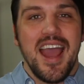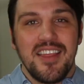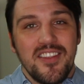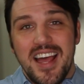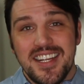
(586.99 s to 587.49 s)

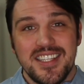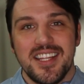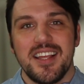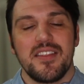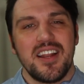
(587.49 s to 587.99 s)
And the last
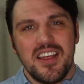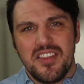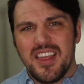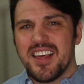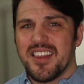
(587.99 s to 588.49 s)
thing that I
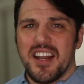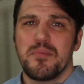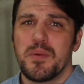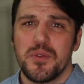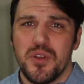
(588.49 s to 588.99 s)
think a lot
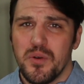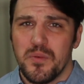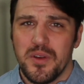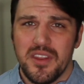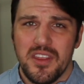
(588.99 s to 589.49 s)
of people don't
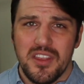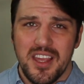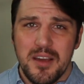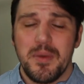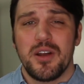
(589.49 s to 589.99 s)
really
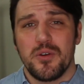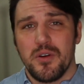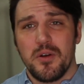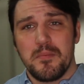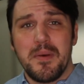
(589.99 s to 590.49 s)
think about or,
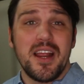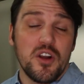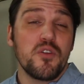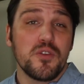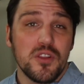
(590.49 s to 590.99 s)
or might
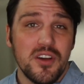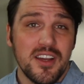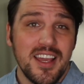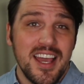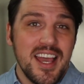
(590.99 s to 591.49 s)

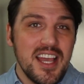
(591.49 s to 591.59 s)
overlook